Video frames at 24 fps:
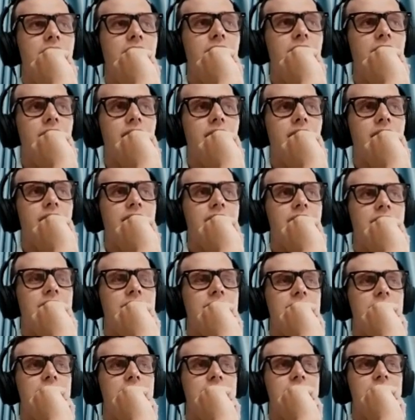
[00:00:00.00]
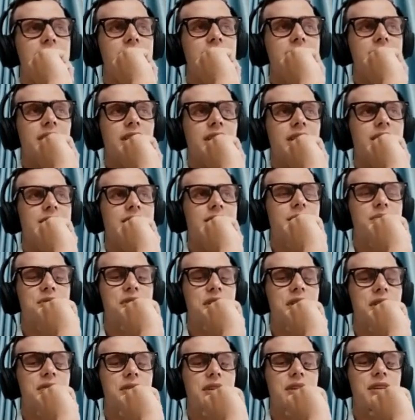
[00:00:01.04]
uh I guess
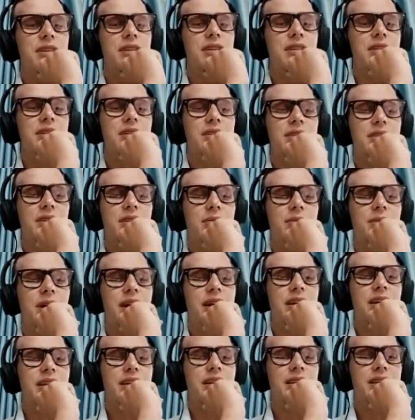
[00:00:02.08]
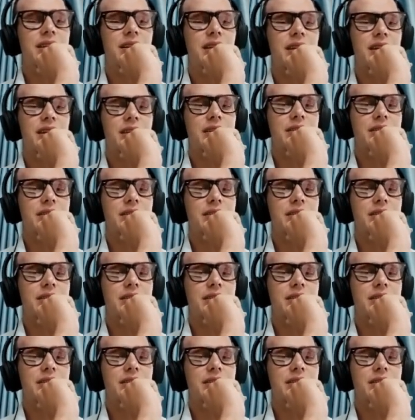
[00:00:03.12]
observing your mind, like